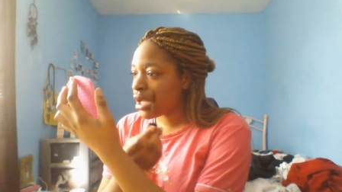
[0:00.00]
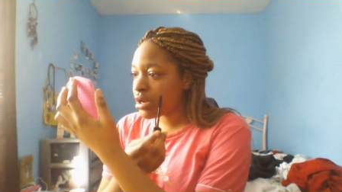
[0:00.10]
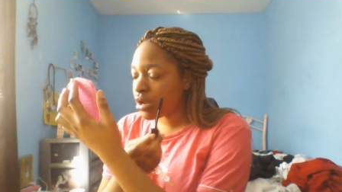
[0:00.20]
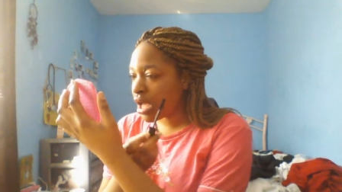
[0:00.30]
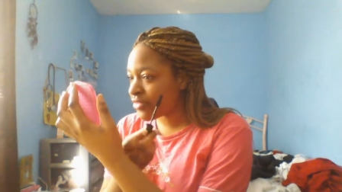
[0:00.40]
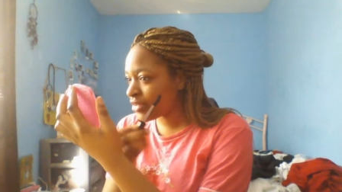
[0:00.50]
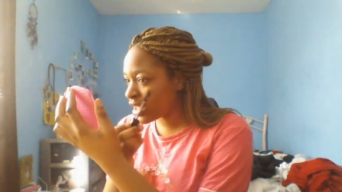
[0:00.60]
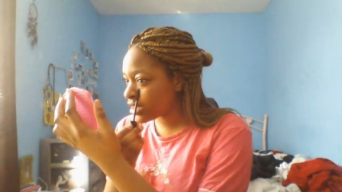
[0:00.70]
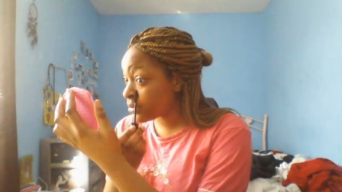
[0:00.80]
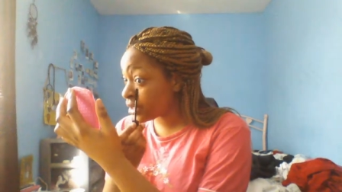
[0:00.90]
I don't know, I
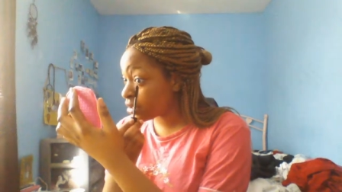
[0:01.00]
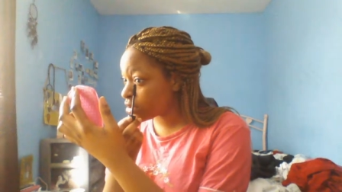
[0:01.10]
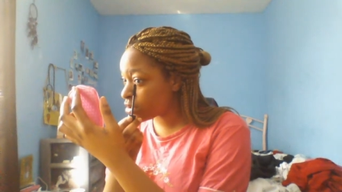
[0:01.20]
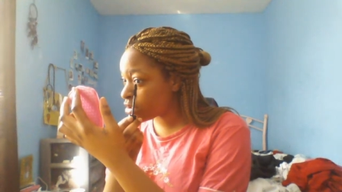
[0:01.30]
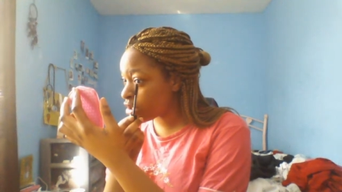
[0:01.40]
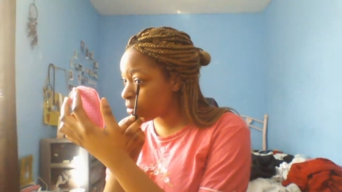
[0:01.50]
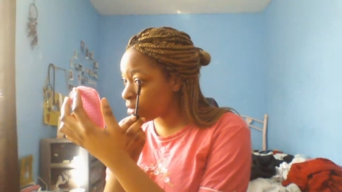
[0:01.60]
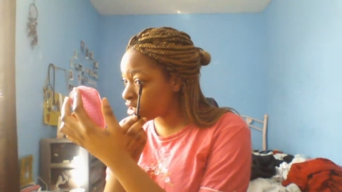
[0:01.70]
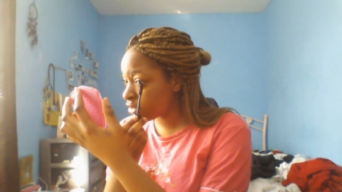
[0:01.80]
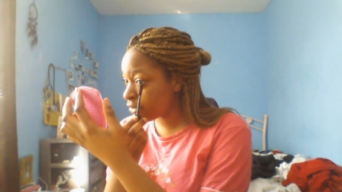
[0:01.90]
feel like it's a bit
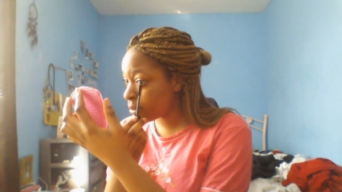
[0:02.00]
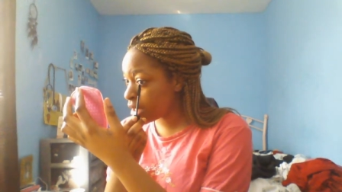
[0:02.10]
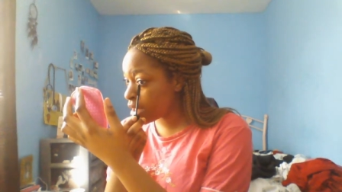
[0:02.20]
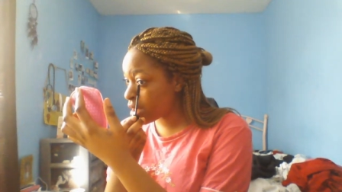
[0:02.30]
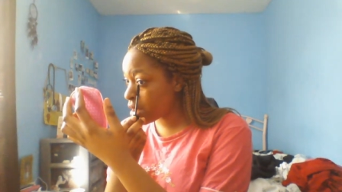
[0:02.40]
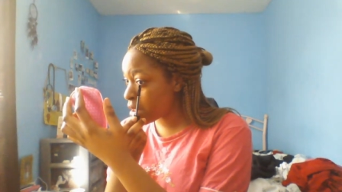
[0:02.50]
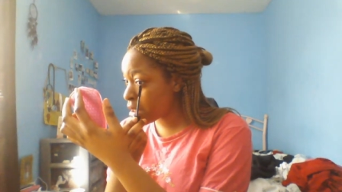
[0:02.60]
too much for me.